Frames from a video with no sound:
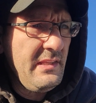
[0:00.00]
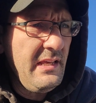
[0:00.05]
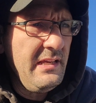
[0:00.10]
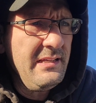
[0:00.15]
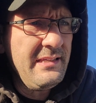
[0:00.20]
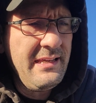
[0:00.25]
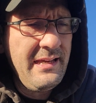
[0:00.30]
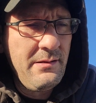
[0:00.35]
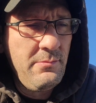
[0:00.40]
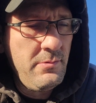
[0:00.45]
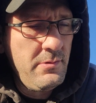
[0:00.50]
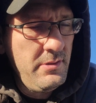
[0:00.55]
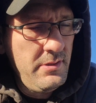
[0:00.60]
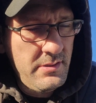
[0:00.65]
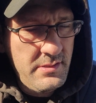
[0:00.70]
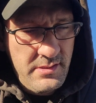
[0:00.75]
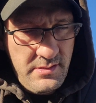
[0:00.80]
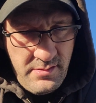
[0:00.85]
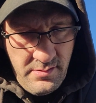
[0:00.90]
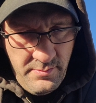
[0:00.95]
again, we're
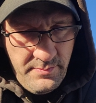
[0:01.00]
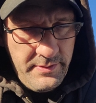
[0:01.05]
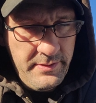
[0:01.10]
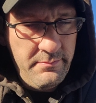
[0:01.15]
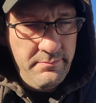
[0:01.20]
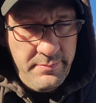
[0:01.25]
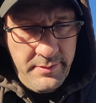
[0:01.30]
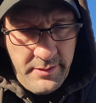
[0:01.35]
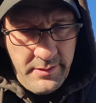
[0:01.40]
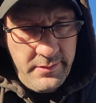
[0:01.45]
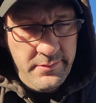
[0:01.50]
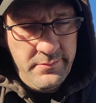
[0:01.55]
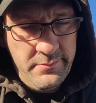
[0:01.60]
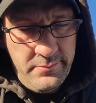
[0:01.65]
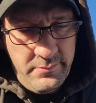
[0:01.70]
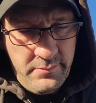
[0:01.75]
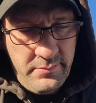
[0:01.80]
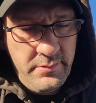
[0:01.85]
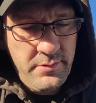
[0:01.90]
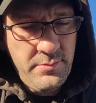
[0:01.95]
not stupid, but
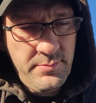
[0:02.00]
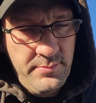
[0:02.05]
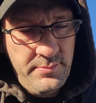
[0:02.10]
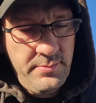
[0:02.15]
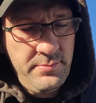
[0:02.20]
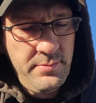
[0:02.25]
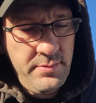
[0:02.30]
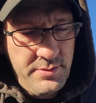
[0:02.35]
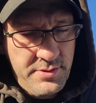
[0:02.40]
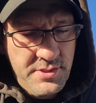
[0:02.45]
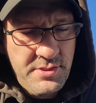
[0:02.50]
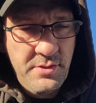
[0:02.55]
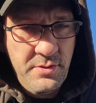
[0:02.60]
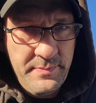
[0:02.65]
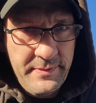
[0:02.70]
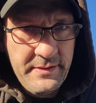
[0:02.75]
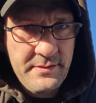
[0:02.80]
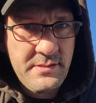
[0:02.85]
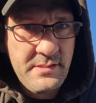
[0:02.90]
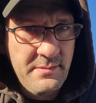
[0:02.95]
we're, we're
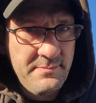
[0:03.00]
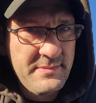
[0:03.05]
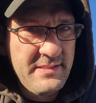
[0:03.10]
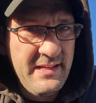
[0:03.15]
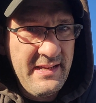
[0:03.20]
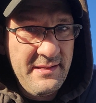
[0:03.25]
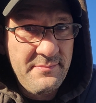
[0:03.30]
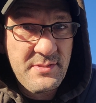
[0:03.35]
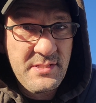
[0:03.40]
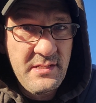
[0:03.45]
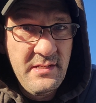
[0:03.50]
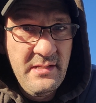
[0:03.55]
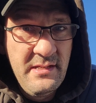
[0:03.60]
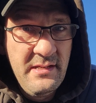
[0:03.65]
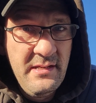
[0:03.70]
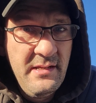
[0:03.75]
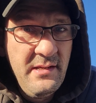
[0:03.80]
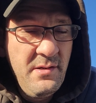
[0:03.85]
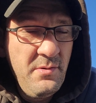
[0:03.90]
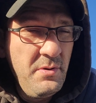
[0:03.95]
stupid sometimes
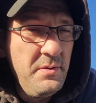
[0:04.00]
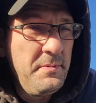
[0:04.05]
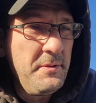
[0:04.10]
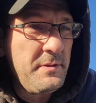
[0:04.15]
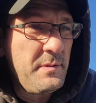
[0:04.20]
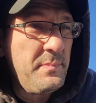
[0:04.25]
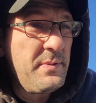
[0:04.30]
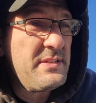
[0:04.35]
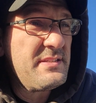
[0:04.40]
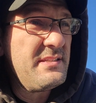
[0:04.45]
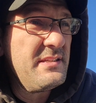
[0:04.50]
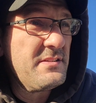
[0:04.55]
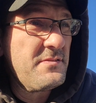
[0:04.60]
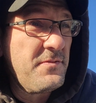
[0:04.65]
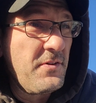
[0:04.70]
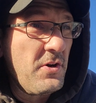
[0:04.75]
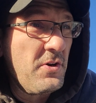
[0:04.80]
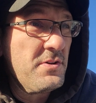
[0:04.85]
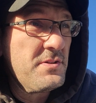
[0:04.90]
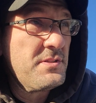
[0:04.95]
we put the business
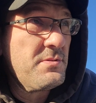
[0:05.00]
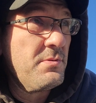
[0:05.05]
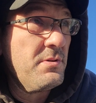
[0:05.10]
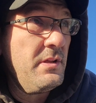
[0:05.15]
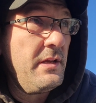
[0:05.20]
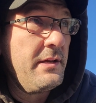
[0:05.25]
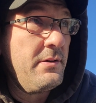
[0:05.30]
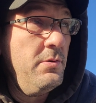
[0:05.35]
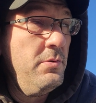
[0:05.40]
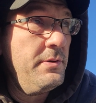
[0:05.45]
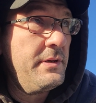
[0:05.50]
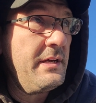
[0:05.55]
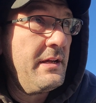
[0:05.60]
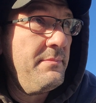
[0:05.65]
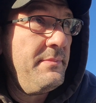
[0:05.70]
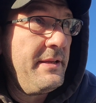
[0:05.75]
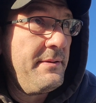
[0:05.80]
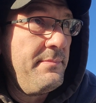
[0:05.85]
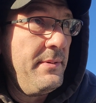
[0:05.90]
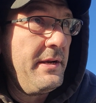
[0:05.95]
first. We're like, oh, we got to
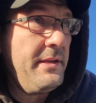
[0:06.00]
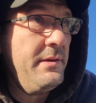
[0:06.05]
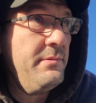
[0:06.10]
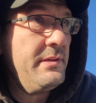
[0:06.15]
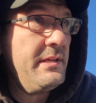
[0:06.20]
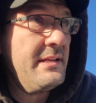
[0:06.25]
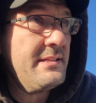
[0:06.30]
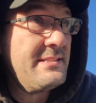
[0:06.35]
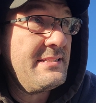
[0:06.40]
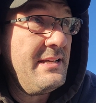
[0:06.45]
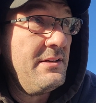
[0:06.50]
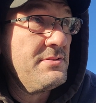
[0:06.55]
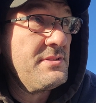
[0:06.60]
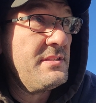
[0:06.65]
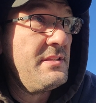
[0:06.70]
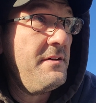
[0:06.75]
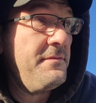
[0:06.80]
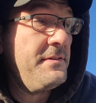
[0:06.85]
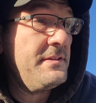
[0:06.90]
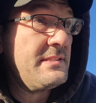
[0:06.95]
make money. We got to sell
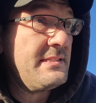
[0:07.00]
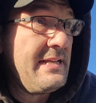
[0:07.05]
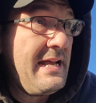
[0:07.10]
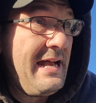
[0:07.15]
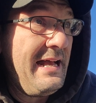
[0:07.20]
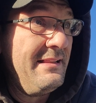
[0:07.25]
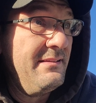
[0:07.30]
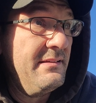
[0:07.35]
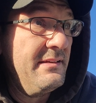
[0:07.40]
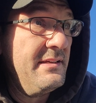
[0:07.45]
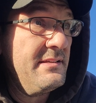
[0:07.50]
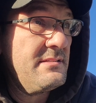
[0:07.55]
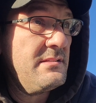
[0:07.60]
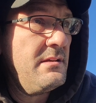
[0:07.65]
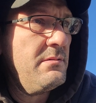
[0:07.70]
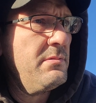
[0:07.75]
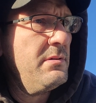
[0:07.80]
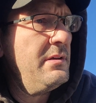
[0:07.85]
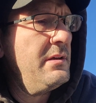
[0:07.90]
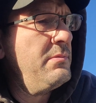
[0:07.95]
stuff. It's the holidays. And
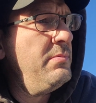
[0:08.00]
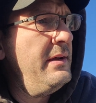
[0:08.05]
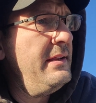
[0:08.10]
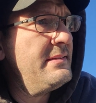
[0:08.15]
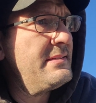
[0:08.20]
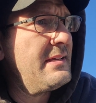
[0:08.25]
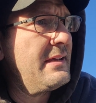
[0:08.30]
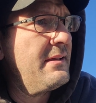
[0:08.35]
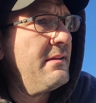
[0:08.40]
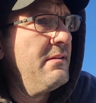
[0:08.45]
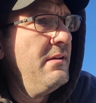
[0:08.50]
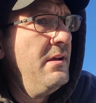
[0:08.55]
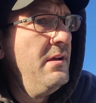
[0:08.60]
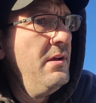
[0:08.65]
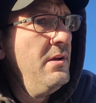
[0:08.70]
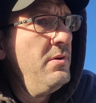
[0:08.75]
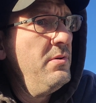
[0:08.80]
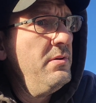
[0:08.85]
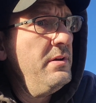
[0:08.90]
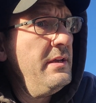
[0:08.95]
then we're like, wait a second.
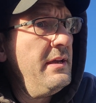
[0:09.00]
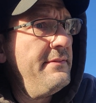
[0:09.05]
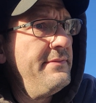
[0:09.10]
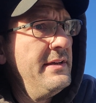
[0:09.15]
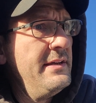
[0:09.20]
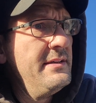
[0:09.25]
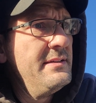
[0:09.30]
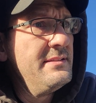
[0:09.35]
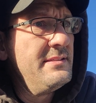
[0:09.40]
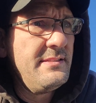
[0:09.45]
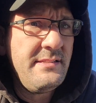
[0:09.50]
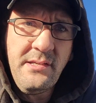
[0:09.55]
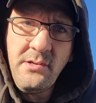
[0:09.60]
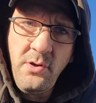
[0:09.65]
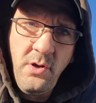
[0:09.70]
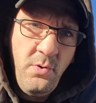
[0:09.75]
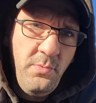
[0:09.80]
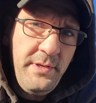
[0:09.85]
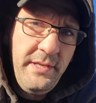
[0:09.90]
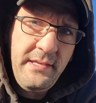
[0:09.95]
We have
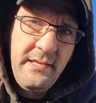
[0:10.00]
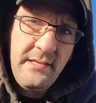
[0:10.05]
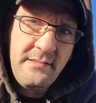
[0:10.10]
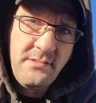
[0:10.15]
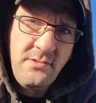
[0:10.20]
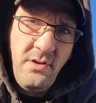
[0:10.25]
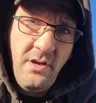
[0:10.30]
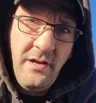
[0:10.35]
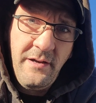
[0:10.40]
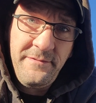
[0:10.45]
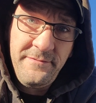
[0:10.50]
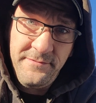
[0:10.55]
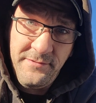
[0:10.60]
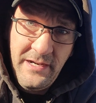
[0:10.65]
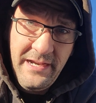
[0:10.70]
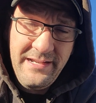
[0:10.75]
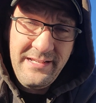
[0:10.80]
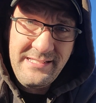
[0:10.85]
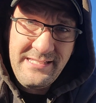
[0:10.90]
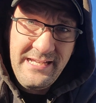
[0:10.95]
zero weekends off
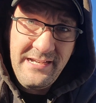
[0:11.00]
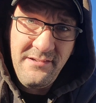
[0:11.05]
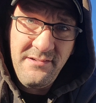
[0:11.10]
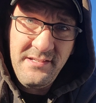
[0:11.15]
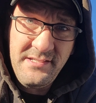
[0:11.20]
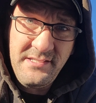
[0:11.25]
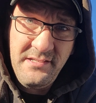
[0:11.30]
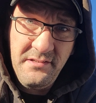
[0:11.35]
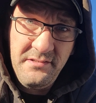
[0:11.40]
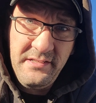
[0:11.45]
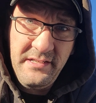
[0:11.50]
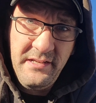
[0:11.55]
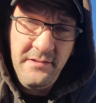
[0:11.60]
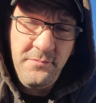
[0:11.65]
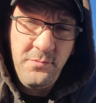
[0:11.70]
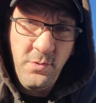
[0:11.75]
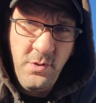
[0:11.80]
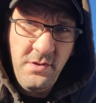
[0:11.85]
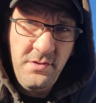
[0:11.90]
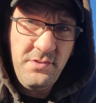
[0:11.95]
Friday, Saturday, Sunday.
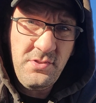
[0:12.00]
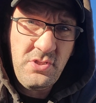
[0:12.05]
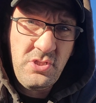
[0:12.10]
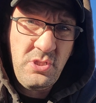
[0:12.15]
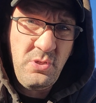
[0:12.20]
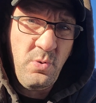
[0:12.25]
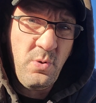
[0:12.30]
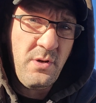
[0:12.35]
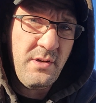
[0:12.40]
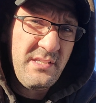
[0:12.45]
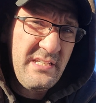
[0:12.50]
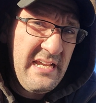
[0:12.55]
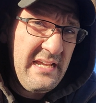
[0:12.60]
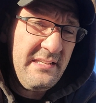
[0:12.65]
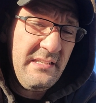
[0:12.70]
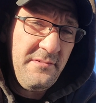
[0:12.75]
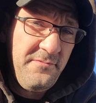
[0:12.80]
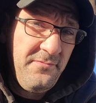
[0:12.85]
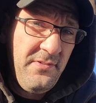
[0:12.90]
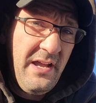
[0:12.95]
If we're in the store
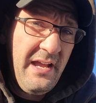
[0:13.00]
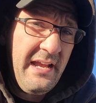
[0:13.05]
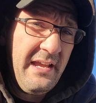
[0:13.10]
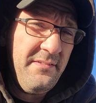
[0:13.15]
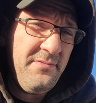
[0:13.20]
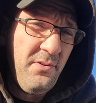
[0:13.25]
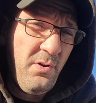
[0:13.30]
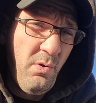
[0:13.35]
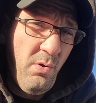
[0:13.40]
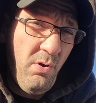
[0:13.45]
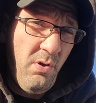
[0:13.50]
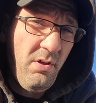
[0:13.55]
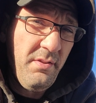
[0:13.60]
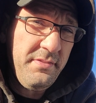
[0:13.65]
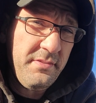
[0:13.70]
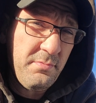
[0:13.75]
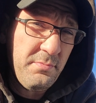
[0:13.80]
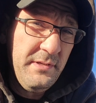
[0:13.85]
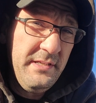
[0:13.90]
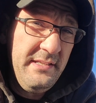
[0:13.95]
10 to 5 all
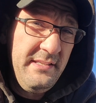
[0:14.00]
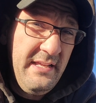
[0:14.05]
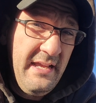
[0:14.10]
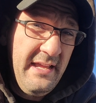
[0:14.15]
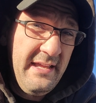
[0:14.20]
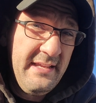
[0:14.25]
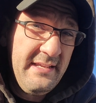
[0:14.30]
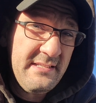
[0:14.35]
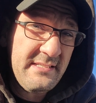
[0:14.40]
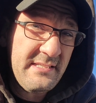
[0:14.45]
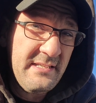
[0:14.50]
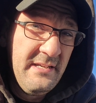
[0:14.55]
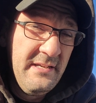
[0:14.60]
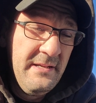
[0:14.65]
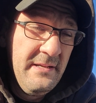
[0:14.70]
three days,